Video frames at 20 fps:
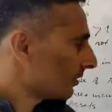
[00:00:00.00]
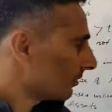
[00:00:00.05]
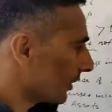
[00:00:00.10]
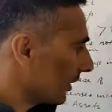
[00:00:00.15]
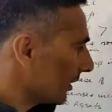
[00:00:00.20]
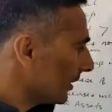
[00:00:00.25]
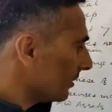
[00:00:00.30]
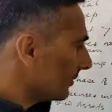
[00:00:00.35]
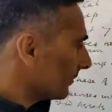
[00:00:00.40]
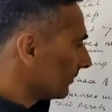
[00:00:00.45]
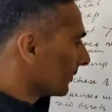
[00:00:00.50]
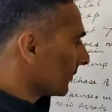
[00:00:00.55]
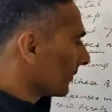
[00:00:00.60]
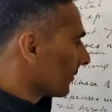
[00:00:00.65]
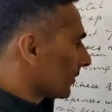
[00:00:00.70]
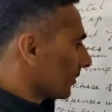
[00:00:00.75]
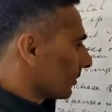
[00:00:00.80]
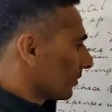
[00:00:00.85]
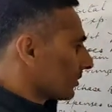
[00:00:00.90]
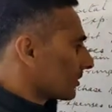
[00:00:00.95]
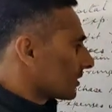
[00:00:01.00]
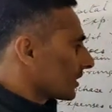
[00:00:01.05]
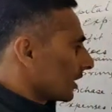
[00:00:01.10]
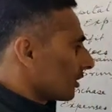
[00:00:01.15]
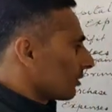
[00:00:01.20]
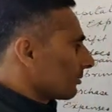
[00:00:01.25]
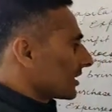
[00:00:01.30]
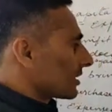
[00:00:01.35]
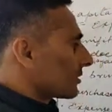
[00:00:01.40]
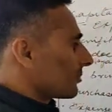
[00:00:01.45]
right? Those
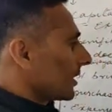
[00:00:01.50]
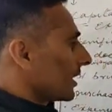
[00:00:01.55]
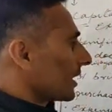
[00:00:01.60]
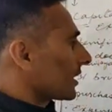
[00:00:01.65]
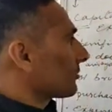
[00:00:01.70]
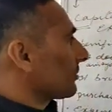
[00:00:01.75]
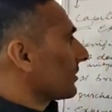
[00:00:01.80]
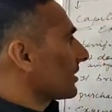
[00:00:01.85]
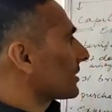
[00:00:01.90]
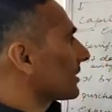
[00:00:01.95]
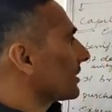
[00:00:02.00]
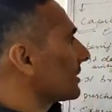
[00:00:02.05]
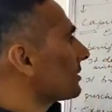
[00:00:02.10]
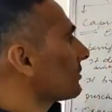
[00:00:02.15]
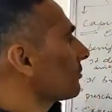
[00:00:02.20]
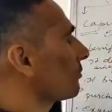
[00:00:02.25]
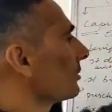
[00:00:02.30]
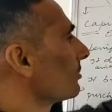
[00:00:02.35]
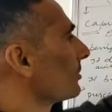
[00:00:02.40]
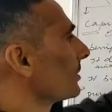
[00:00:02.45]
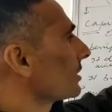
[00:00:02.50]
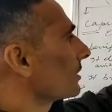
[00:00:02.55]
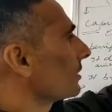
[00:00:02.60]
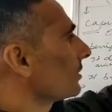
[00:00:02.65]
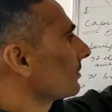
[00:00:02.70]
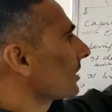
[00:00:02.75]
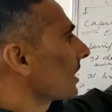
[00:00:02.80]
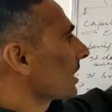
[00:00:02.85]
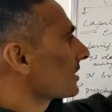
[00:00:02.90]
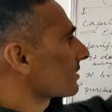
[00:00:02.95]
kind of expenses will be
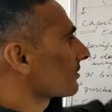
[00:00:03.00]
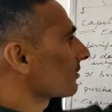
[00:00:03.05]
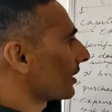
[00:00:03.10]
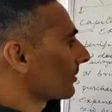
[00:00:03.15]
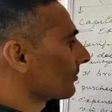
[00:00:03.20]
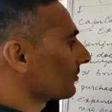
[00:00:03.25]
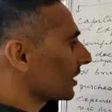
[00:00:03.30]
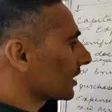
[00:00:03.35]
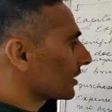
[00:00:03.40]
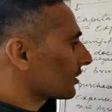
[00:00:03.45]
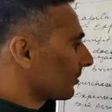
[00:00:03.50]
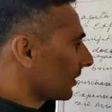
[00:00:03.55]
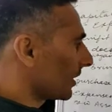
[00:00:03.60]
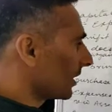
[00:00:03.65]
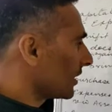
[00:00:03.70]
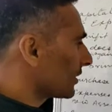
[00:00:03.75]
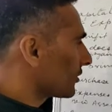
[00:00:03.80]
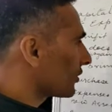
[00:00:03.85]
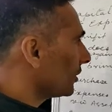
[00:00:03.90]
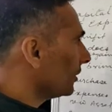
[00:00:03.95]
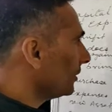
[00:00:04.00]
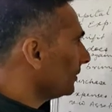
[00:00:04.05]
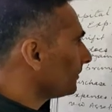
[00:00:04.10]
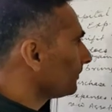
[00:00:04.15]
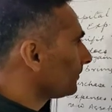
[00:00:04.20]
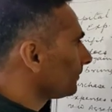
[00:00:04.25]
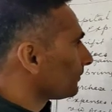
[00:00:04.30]
termed as revenue expenditure.